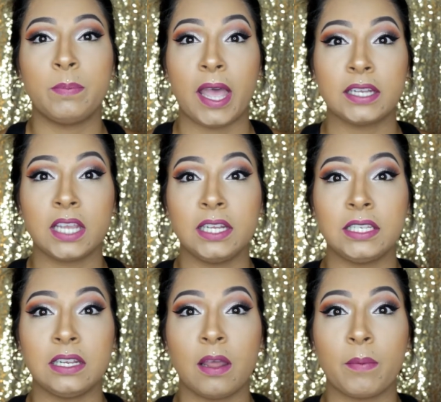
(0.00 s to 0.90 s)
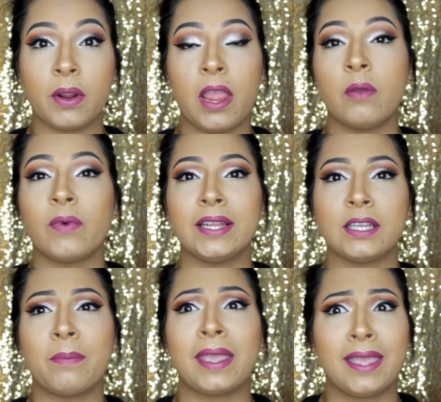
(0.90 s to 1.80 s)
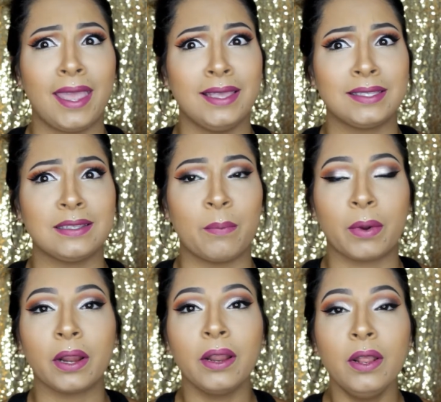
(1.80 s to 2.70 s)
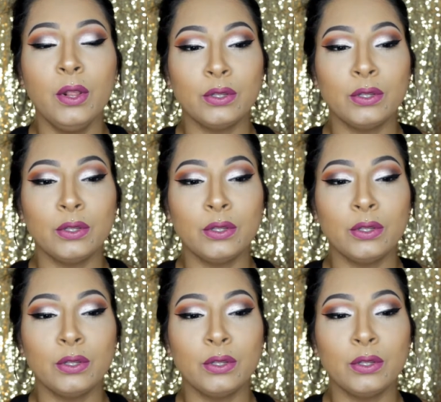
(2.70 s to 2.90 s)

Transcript: badge ID number, and write down my case number.